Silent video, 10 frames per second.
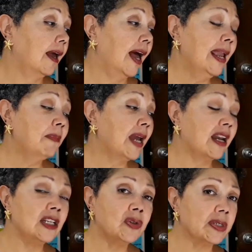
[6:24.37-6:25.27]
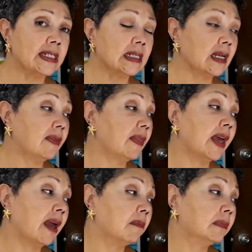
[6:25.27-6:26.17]
I am not interested in
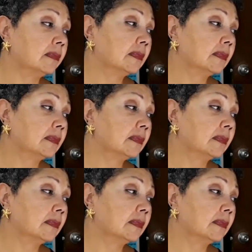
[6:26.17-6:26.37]
them.